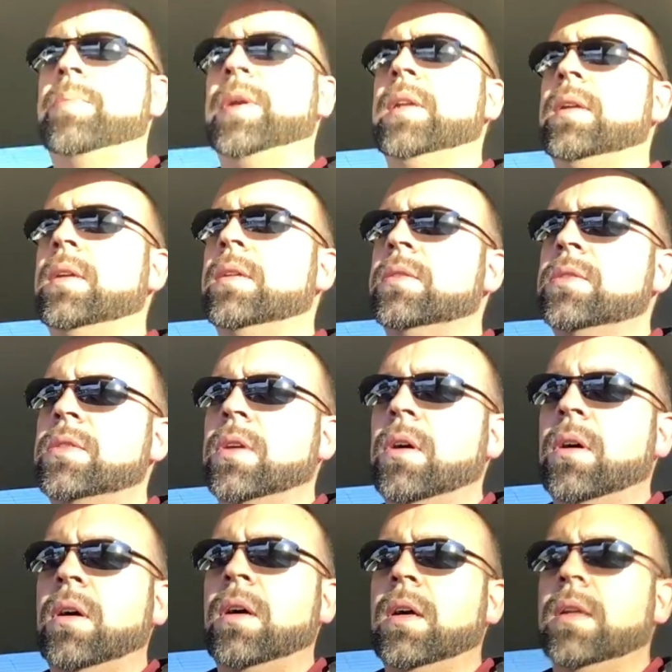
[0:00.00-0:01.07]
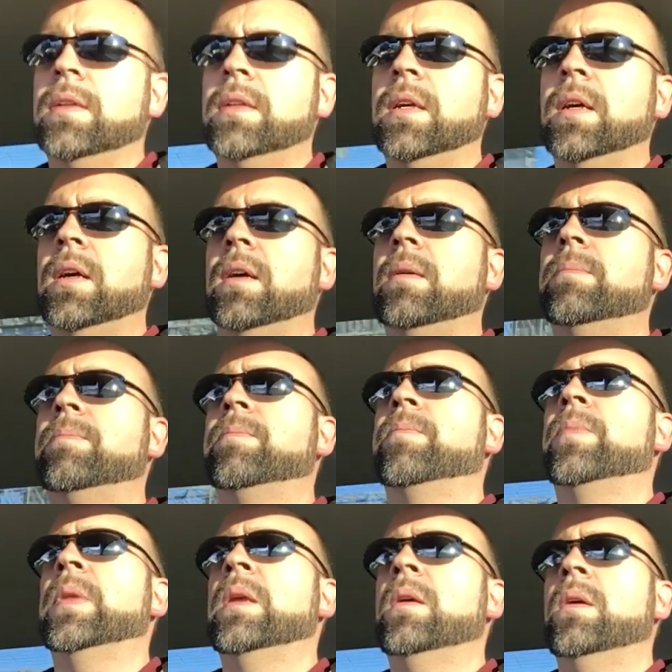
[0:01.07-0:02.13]
opinions on
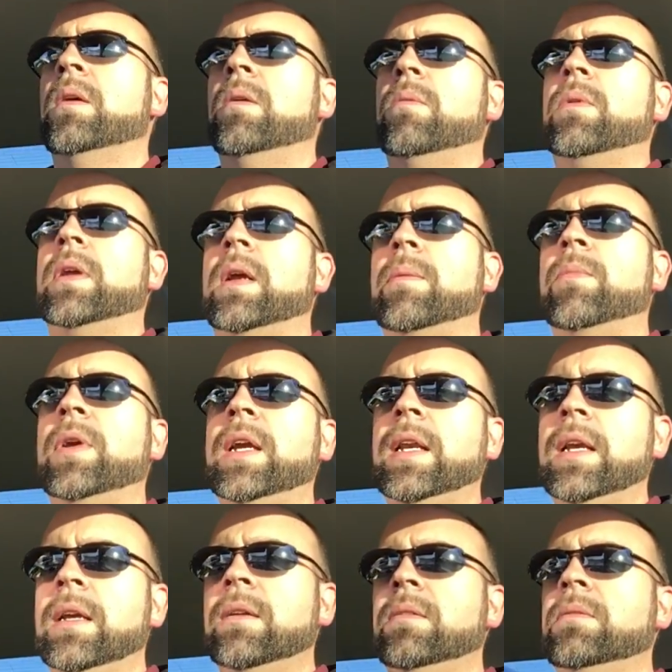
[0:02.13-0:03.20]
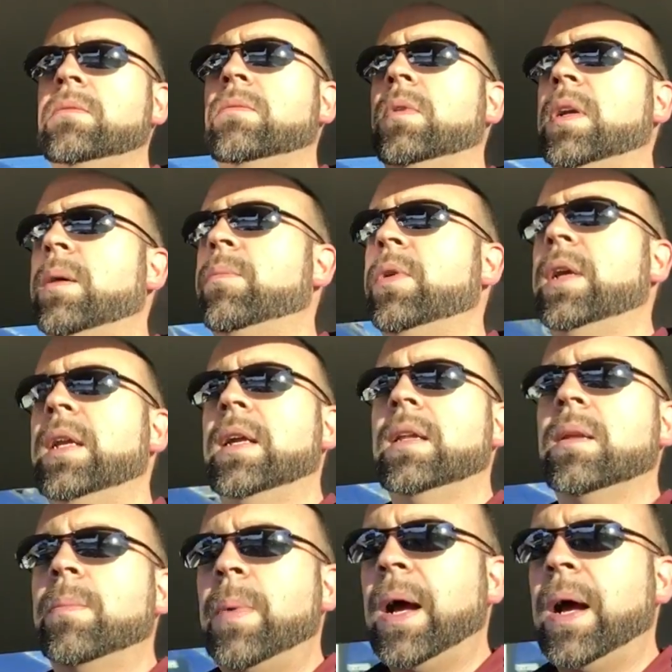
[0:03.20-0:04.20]
what I'm reading in the